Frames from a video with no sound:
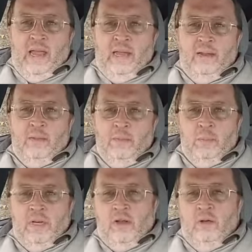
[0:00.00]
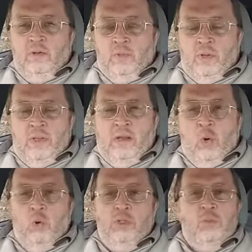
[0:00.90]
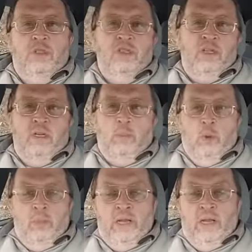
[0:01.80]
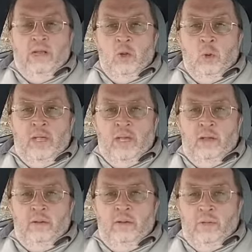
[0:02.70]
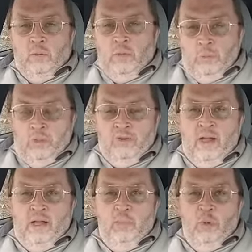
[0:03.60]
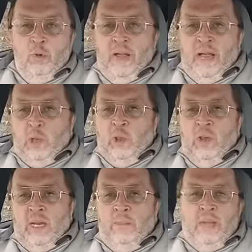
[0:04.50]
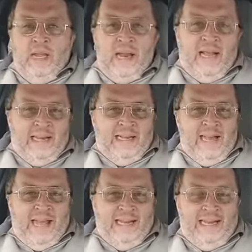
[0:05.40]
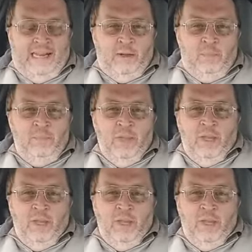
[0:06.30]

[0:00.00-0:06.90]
And because when that horse would stumble and begin to go down, we would try to pull back thinking, man, I can guide him